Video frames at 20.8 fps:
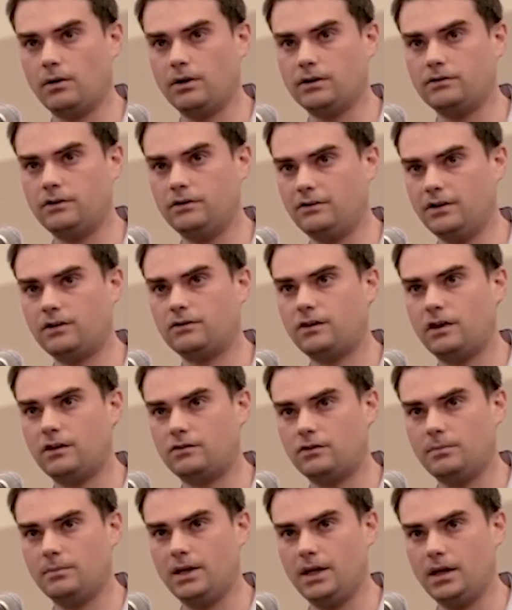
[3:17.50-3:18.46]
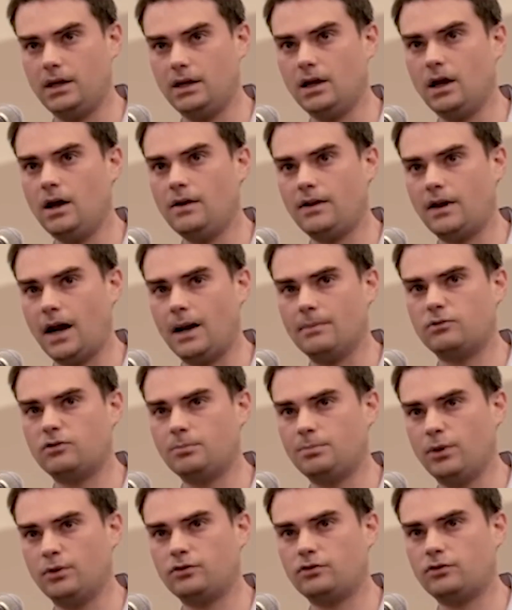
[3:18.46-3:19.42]
Are going to dictate to me that I'm
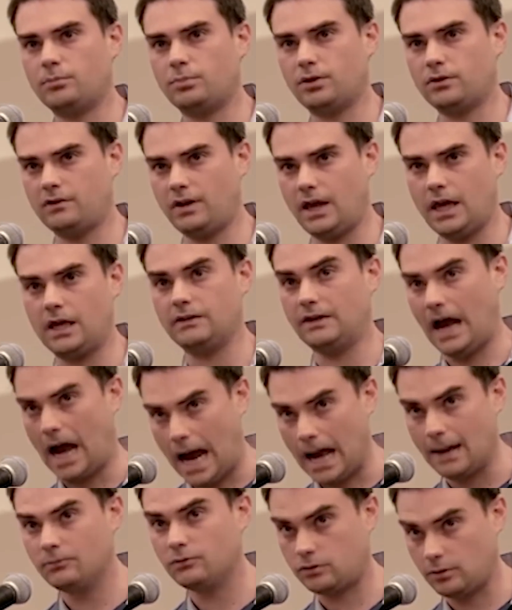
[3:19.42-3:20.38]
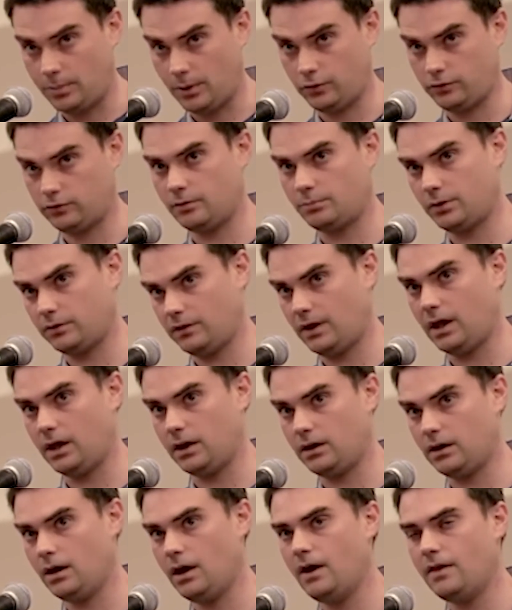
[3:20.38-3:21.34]
supposed to pretend
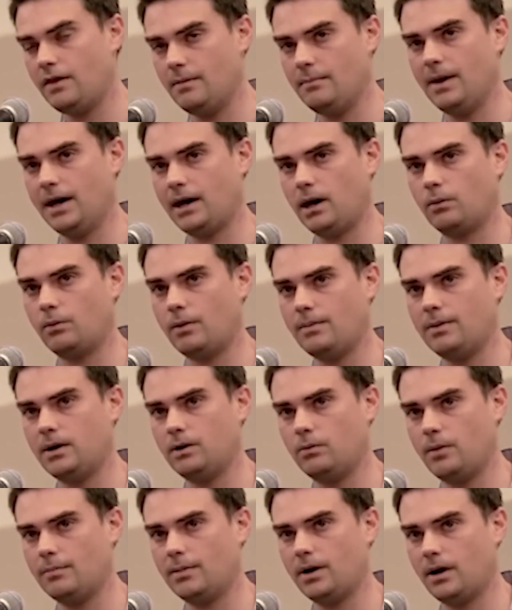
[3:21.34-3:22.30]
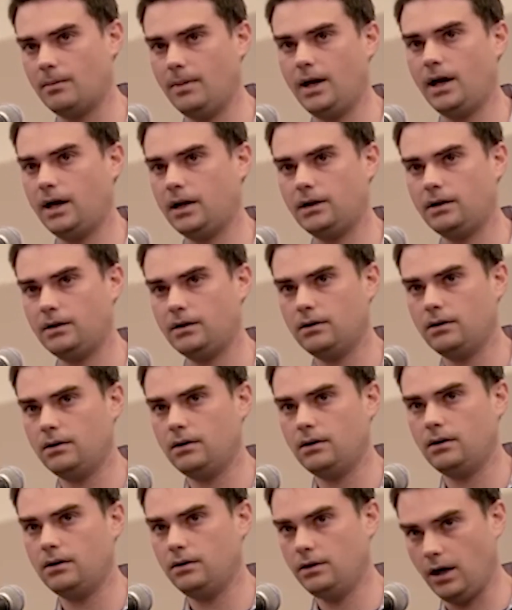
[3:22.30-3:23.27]
that men are women and women are men?
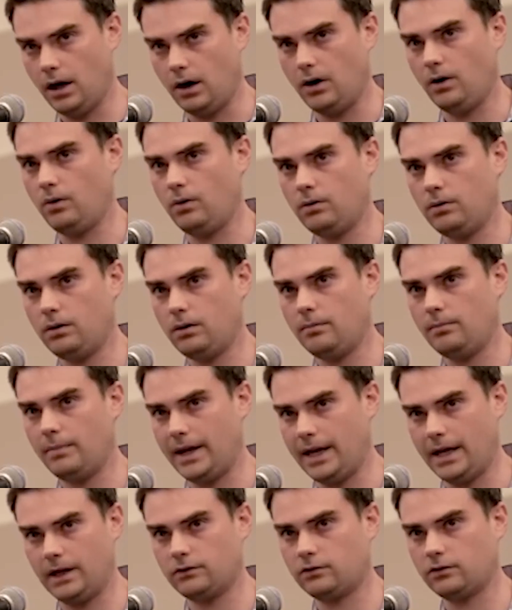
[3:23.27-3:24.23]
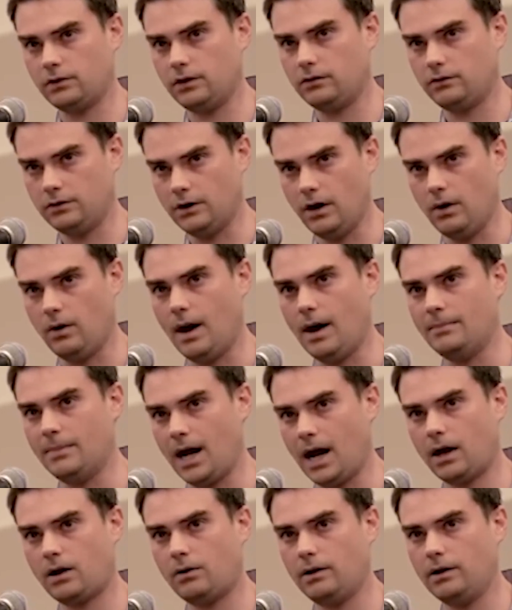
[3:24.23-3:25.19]
No. My answer is no. I'm
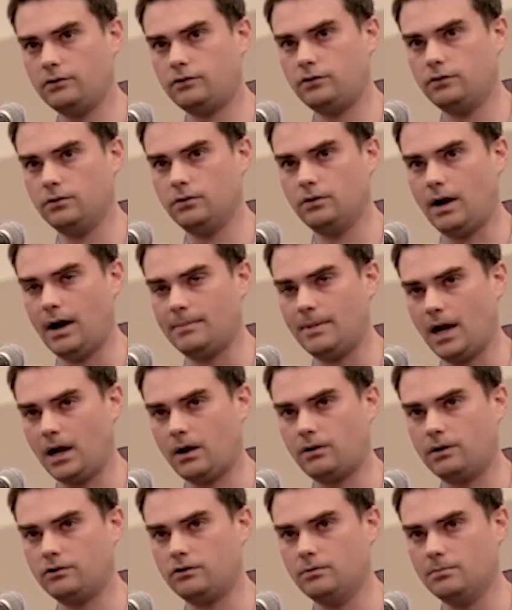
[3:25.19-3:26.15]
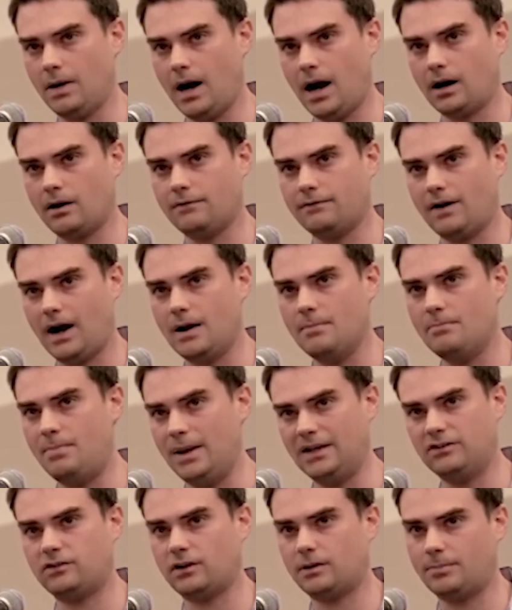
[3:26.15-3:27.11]
not going to modify
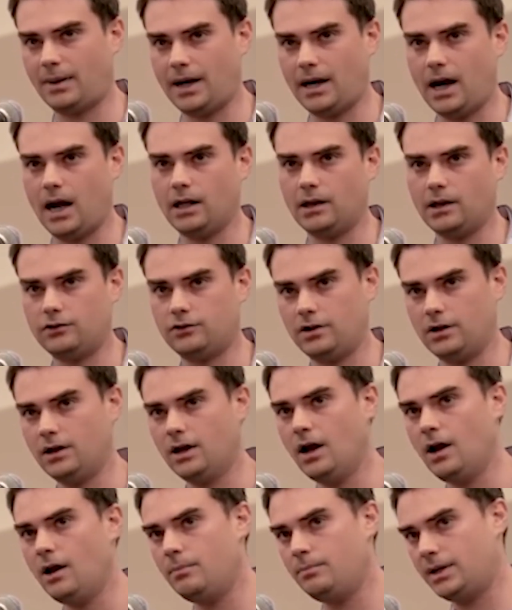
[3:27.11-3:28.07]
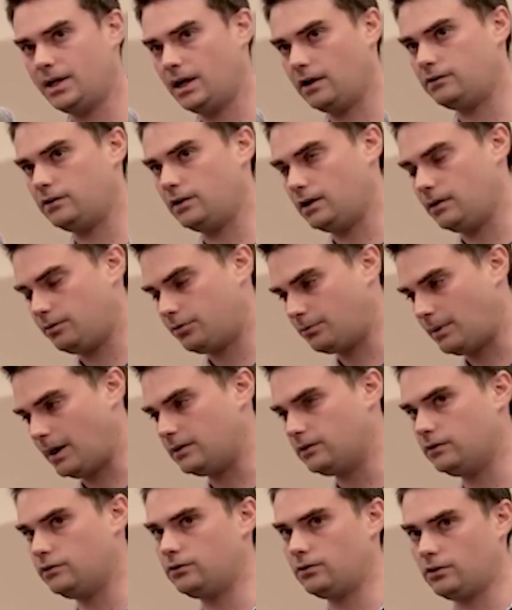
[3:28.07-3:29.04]
basic biology because it
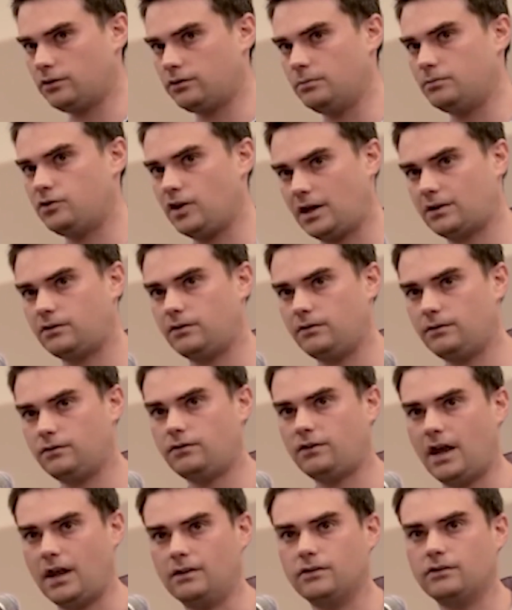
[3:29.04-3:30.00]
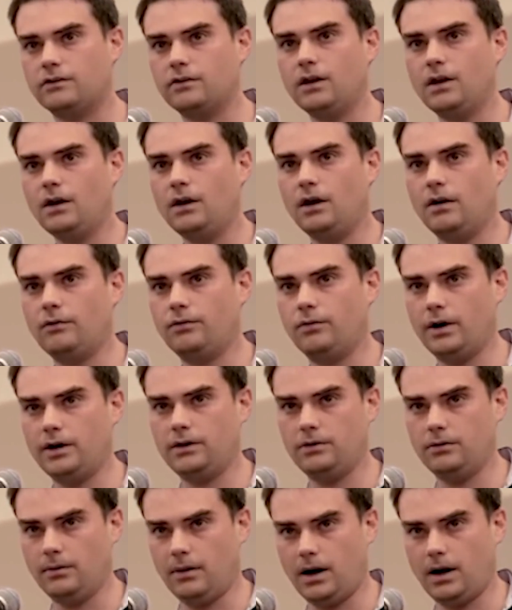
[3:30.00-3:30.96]
threatens your subjective sense of
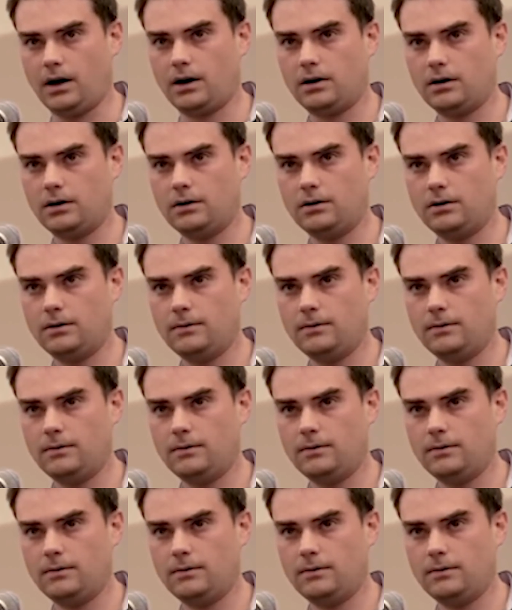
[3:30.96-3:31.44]
what you are.